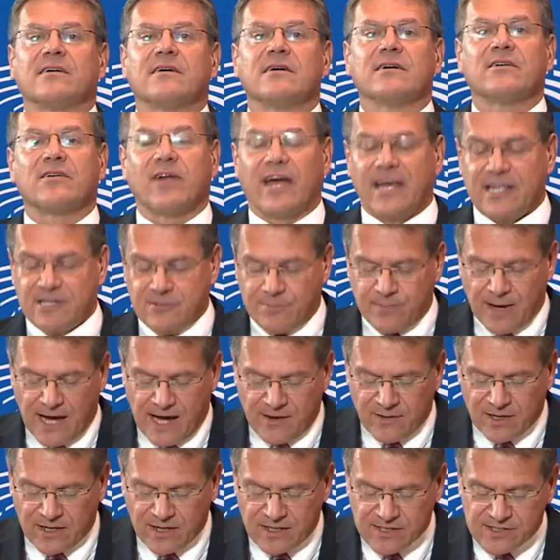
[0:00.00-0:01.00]
great
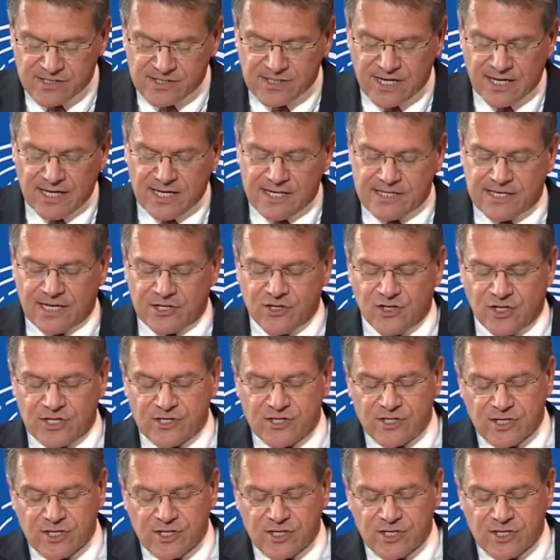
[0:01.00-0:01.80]
powers such as